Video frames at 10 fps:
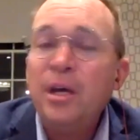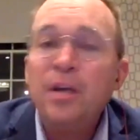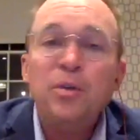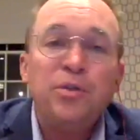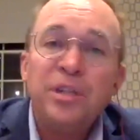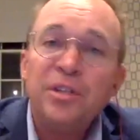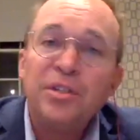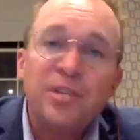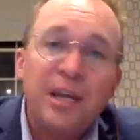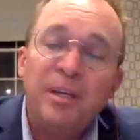You see the
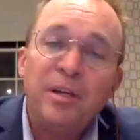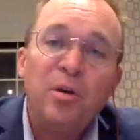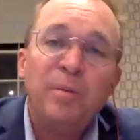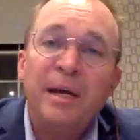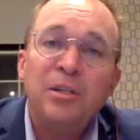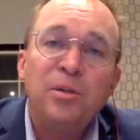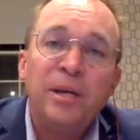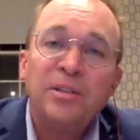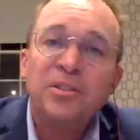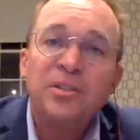same thing going back in
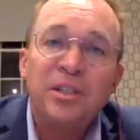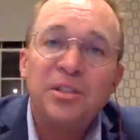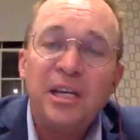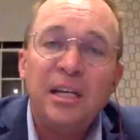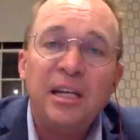2016.